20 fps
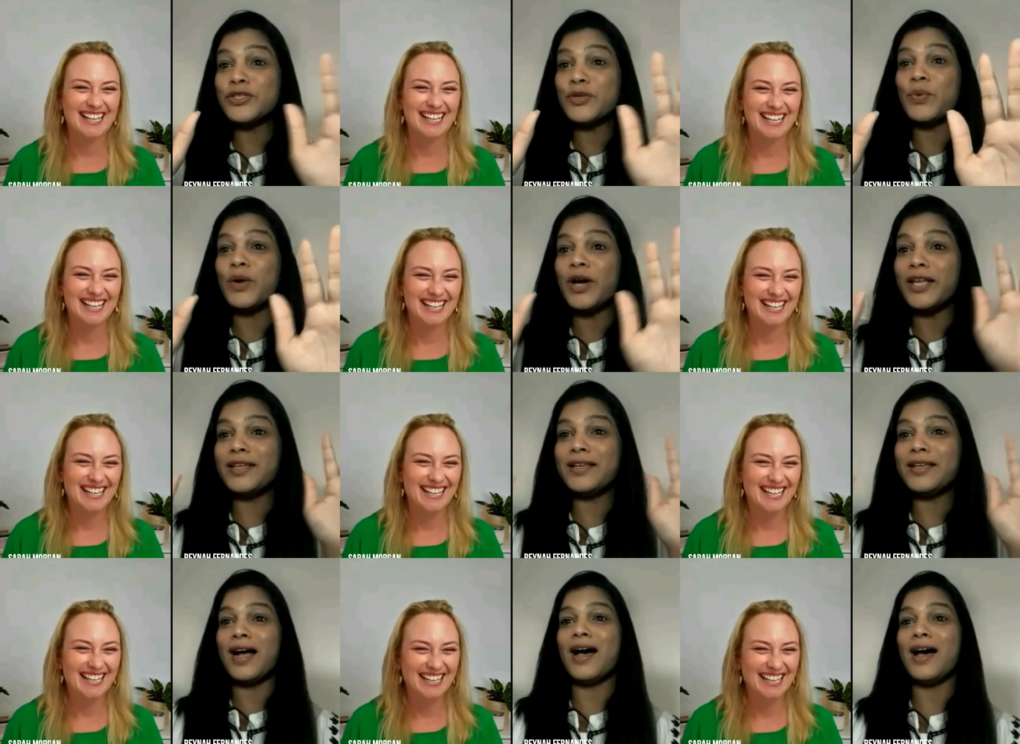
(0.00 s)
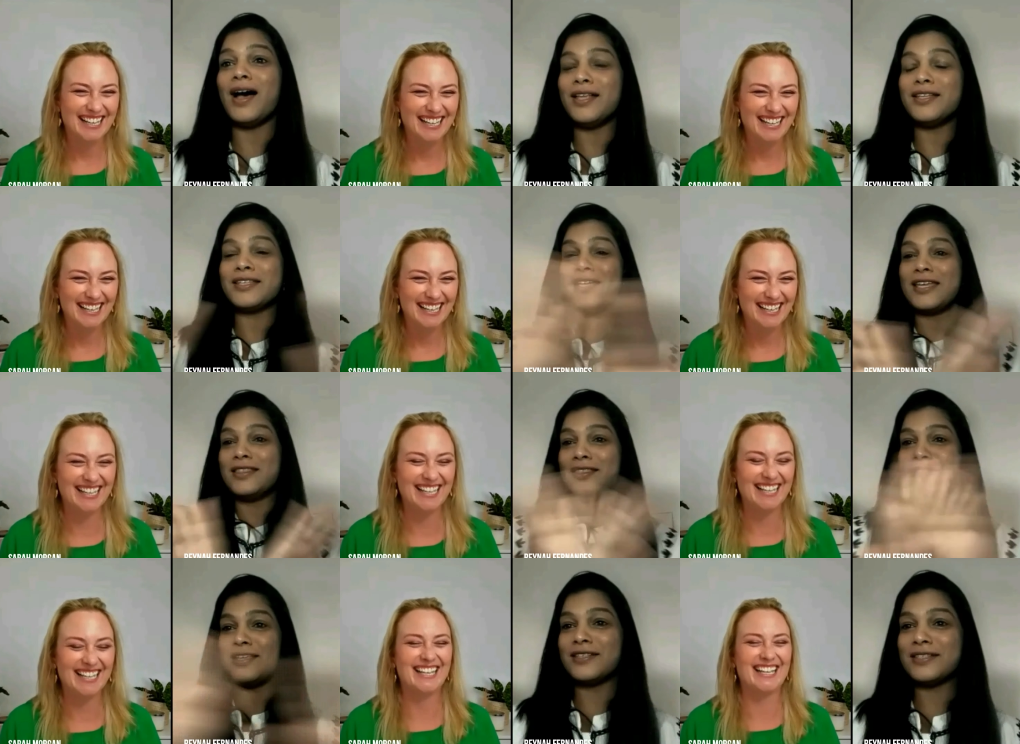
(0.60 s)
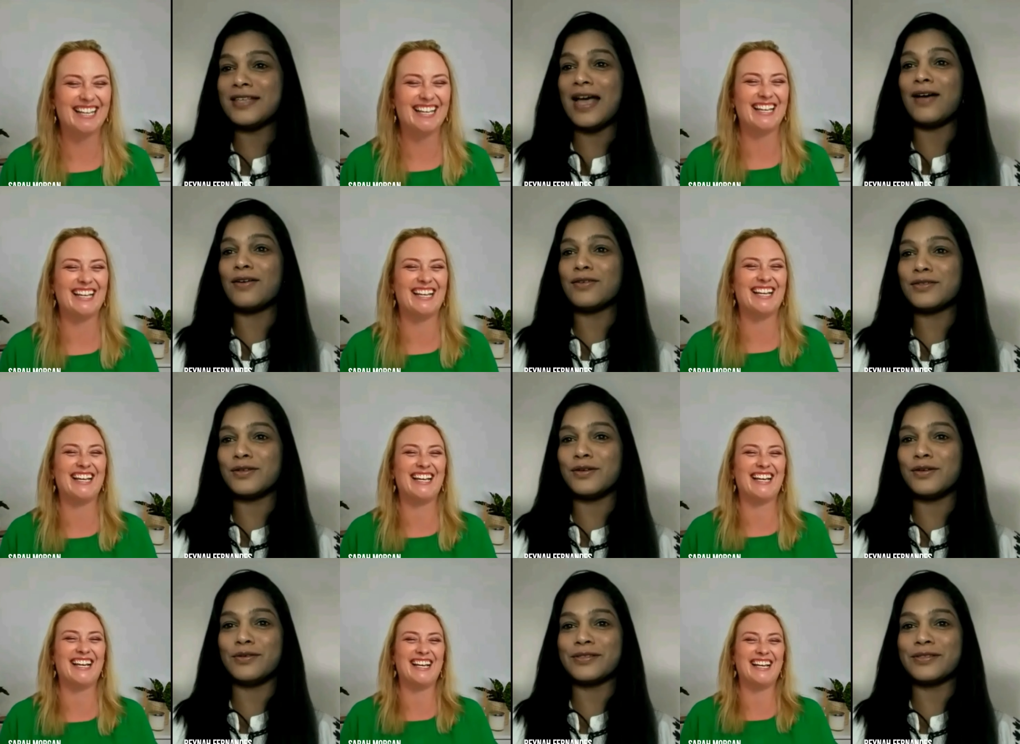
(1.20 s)
Speaker 1: the word can't in this
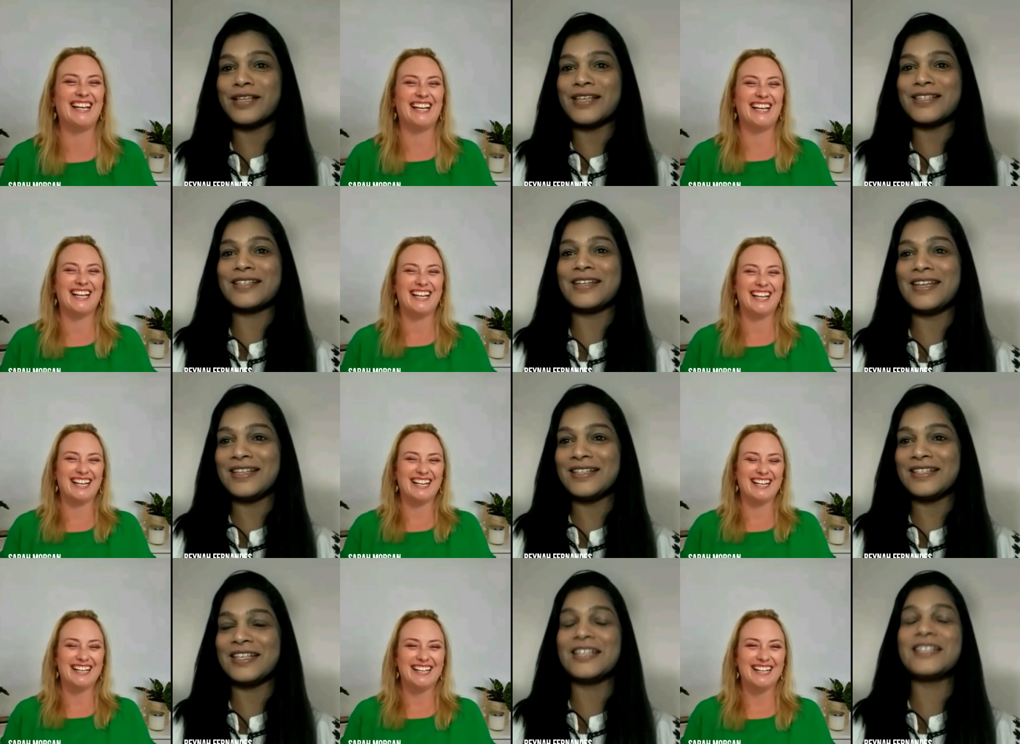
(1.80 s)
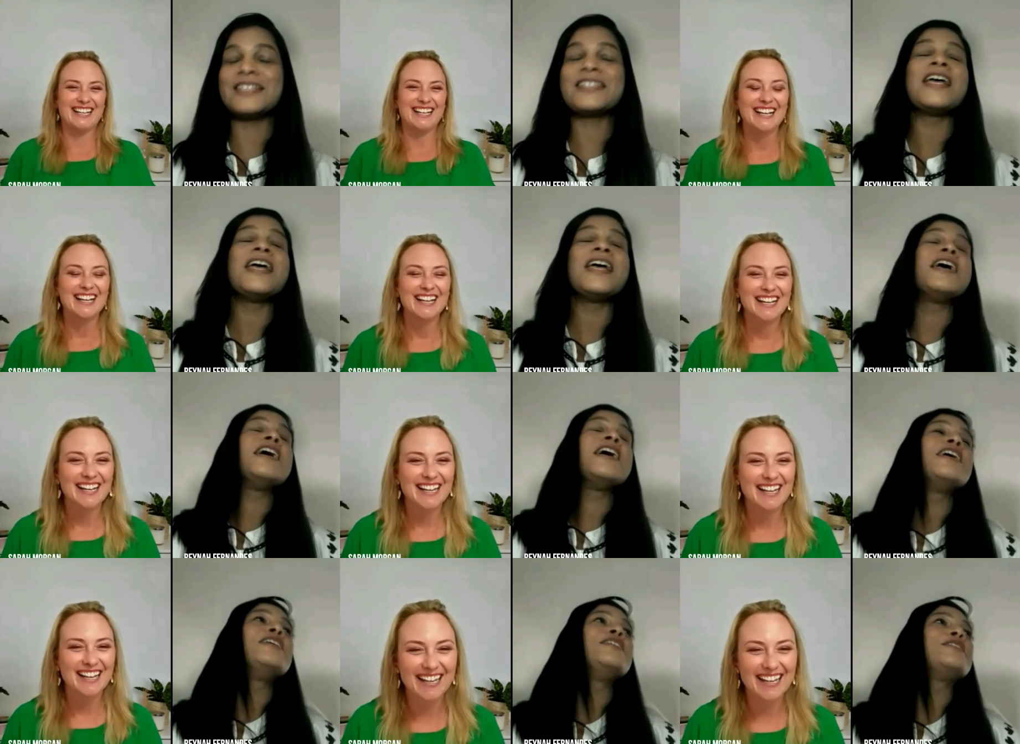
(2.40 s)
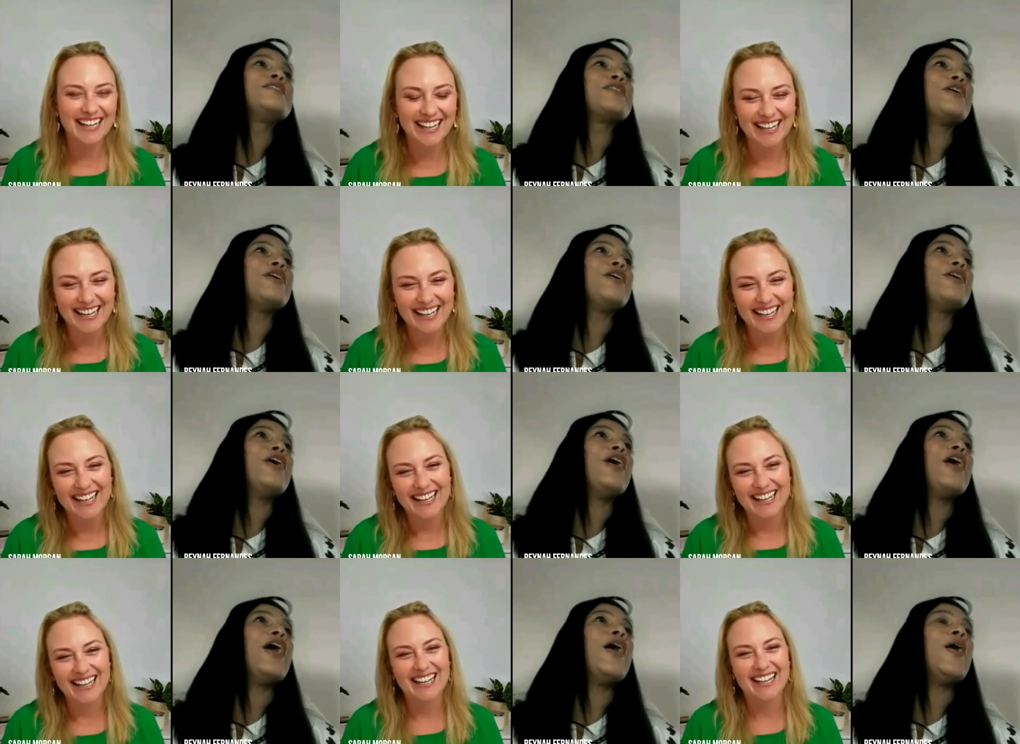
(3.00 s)
household. It doesn't exist.
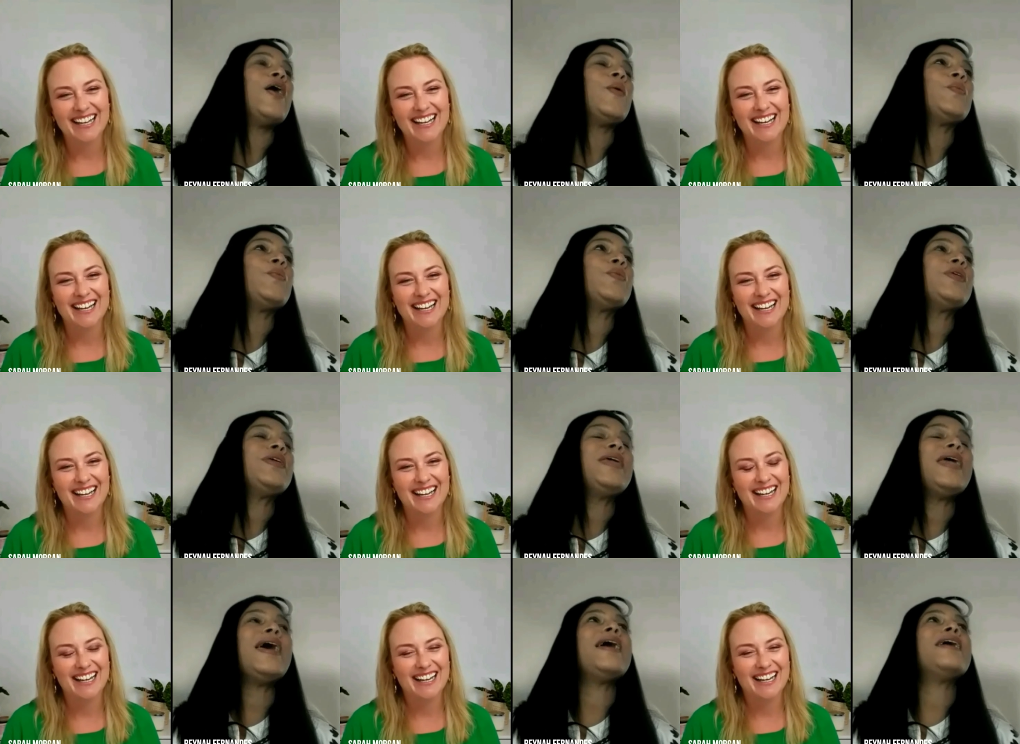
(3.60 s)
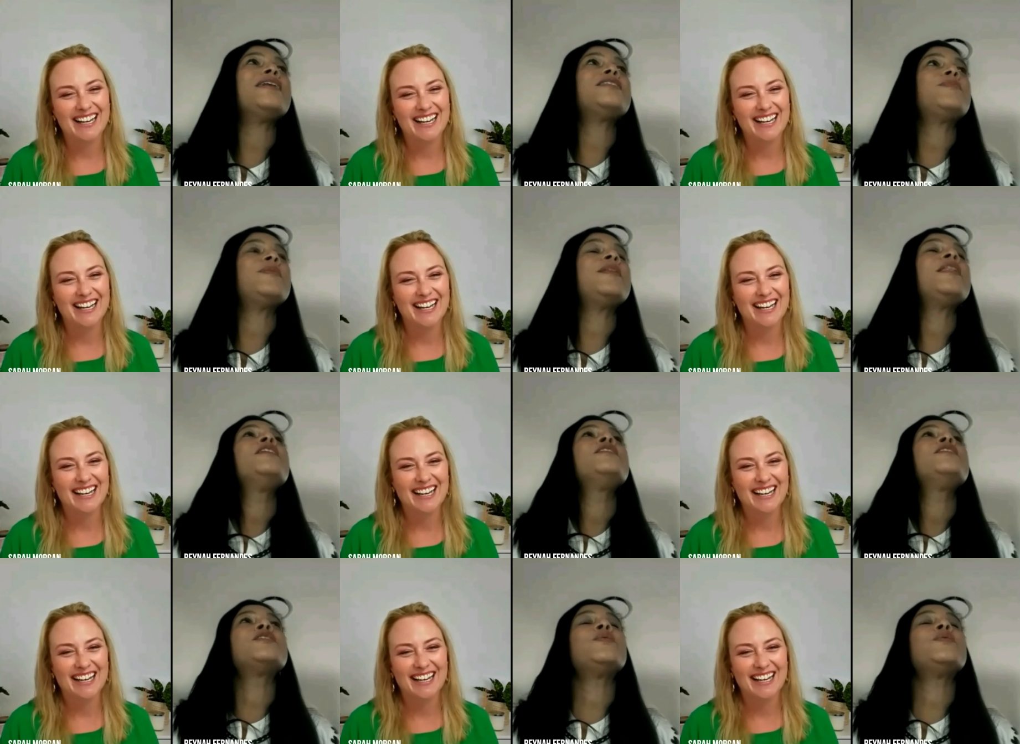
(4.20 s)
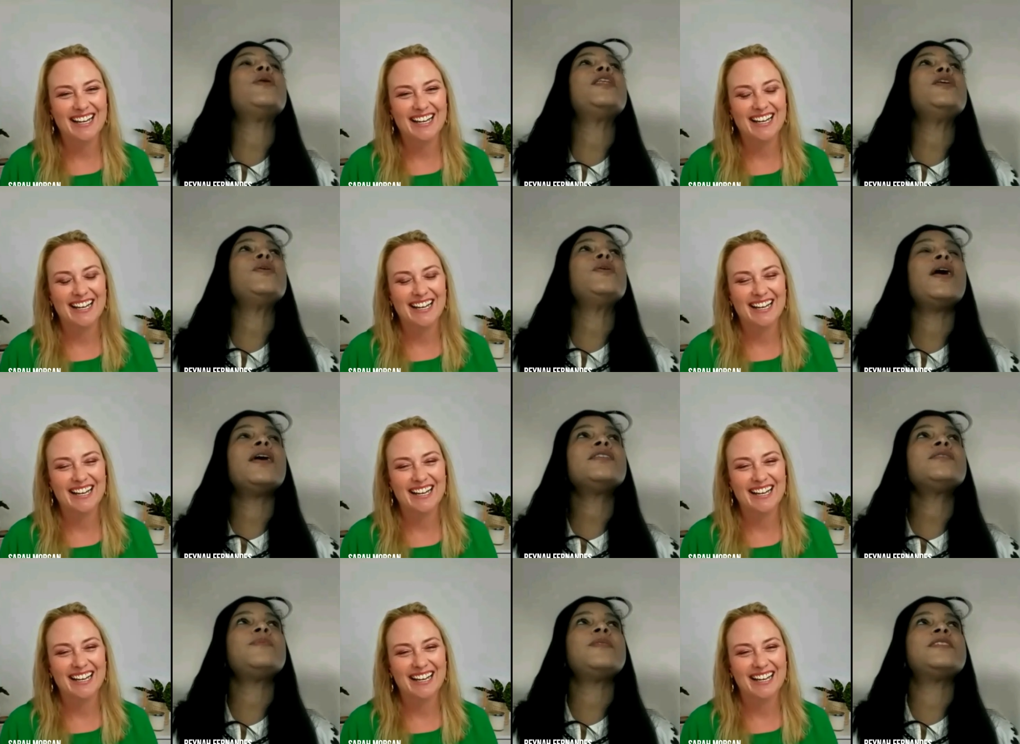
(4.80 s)
So, um, yeah. It's been, so when
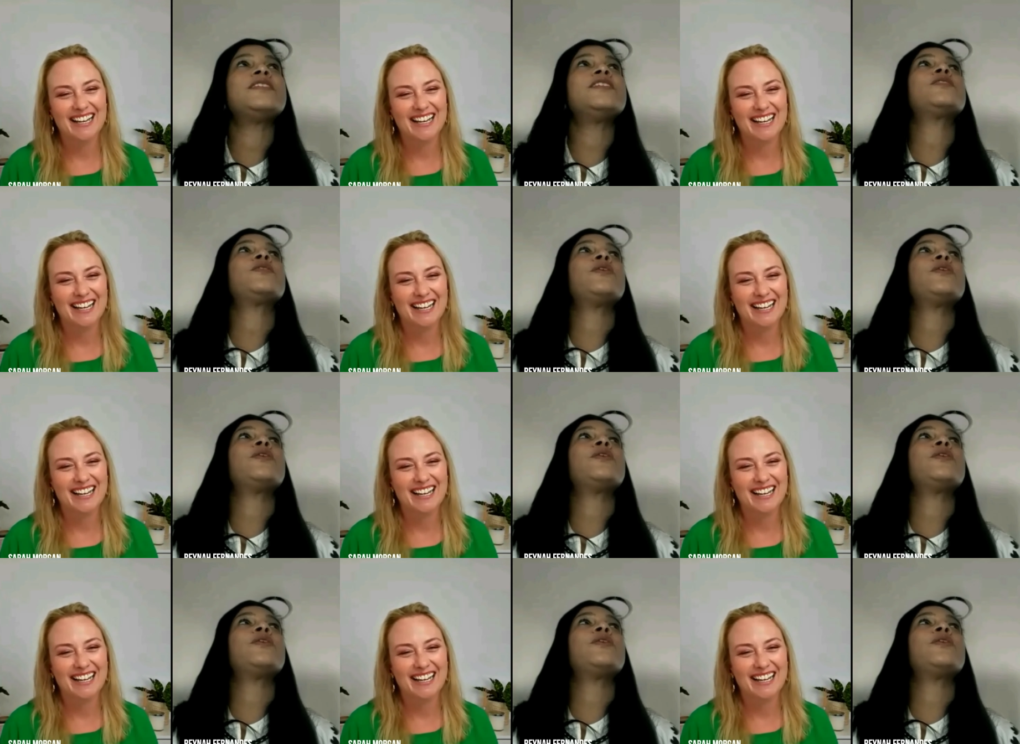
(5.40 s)
you ask me, just